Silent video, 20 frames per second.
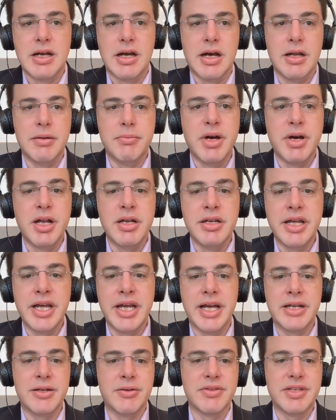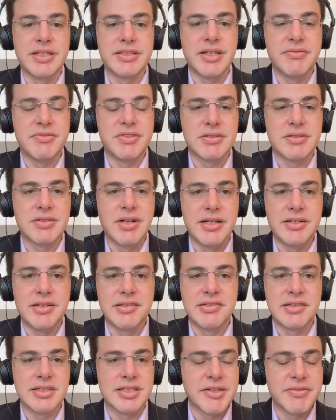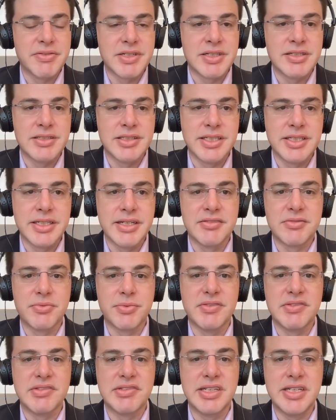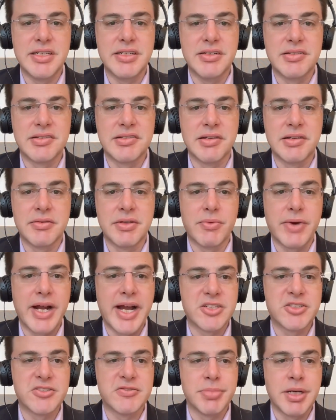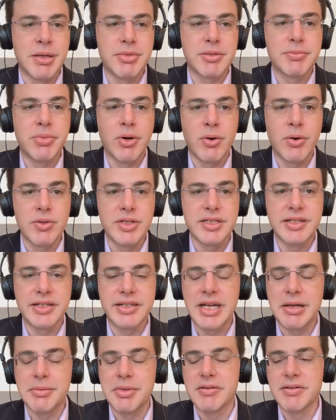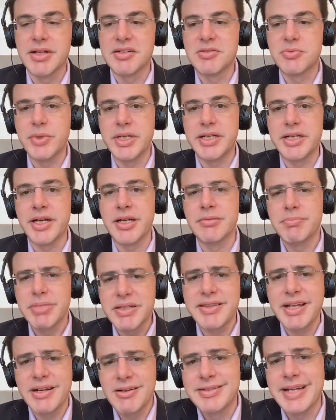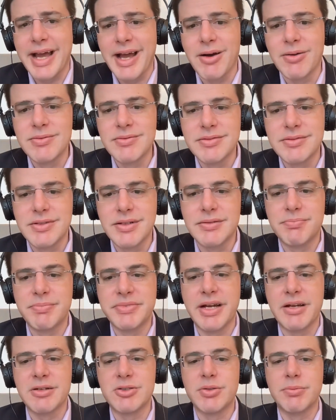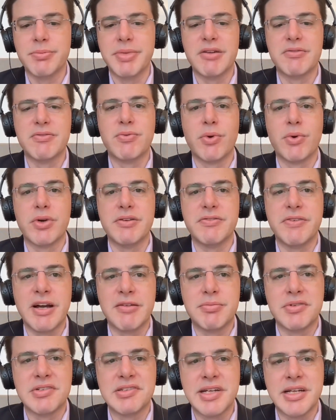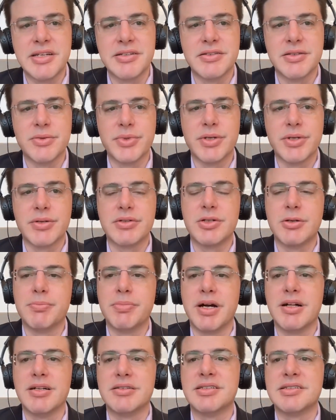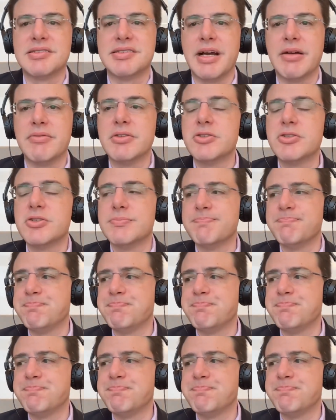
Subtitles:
on Monday. I don't think they've declined as significantly as we've seen in the rash of public polling that came out last weekend, but they're down. They're down to about 45% in the Real Clear Politics average.